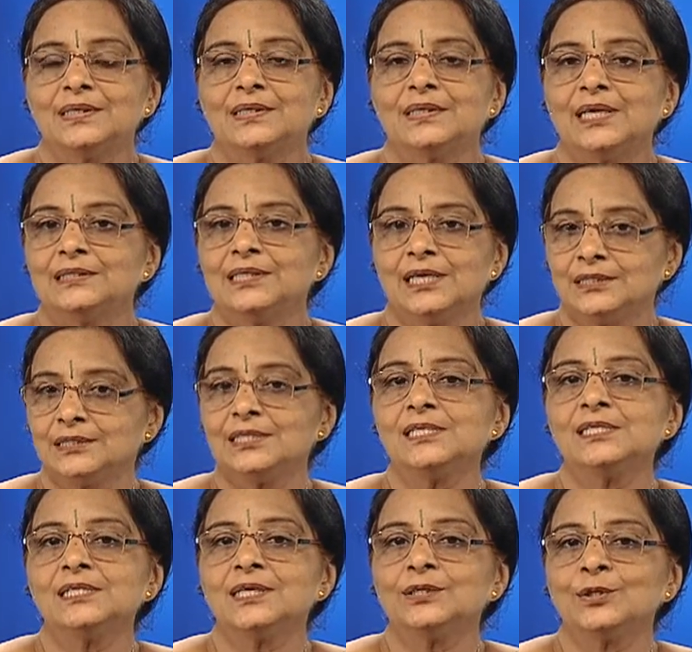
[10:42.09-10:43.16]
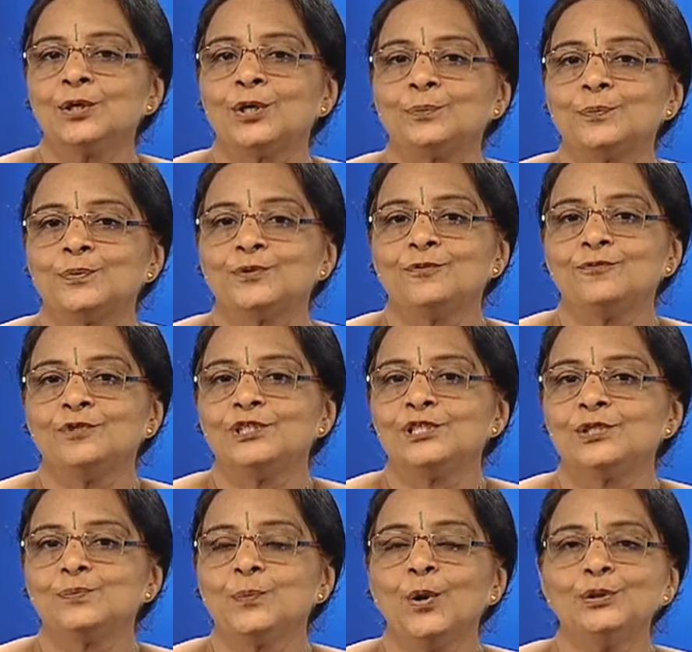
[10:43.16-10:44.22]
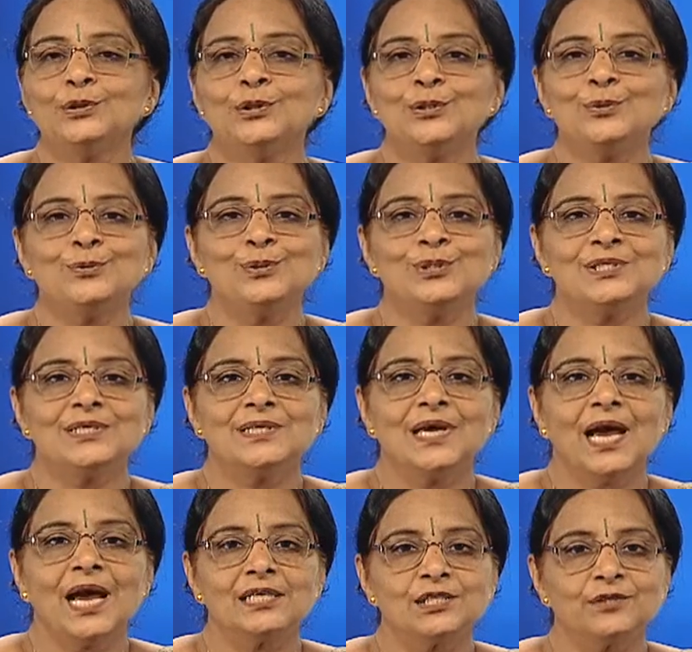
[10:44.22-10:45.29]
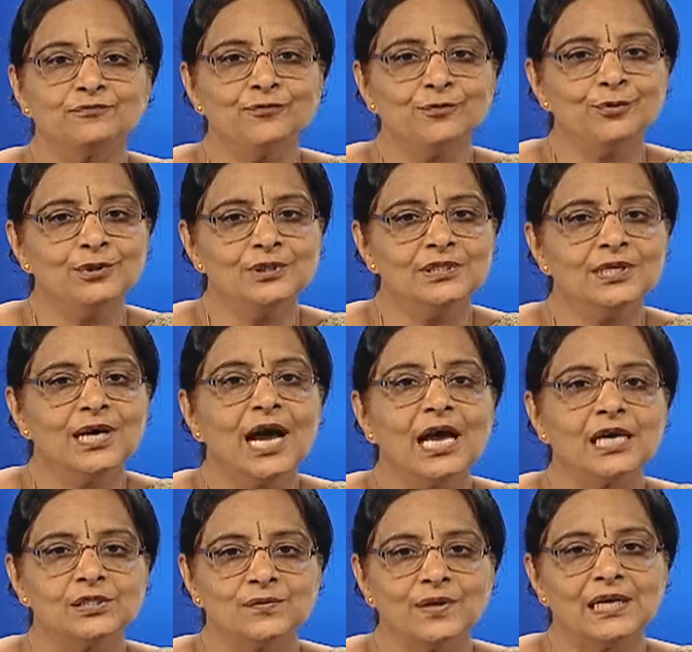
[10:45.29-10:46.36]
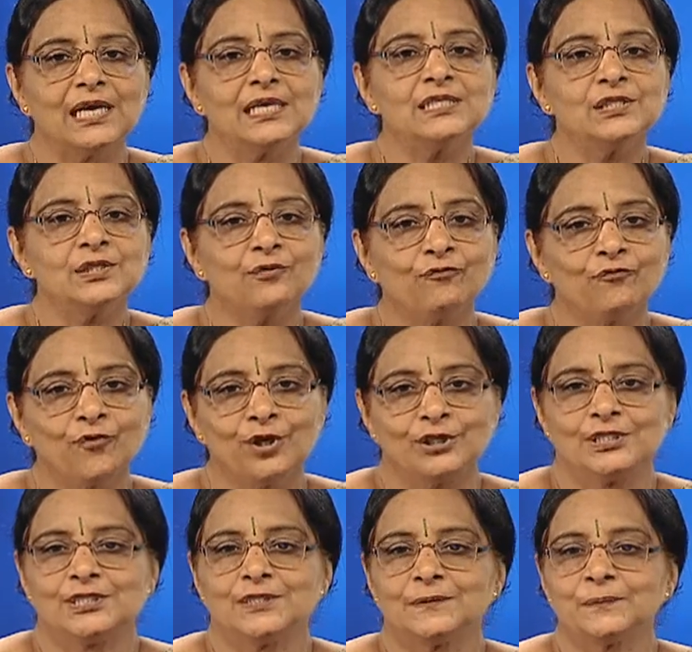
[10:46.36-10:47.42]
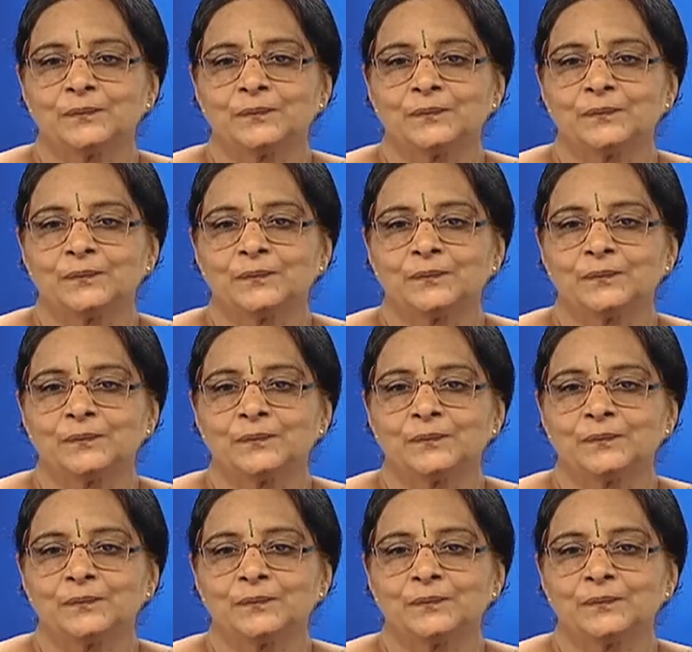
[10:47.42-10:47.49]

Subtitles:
that is the crop which is both used as a food as well as fodder.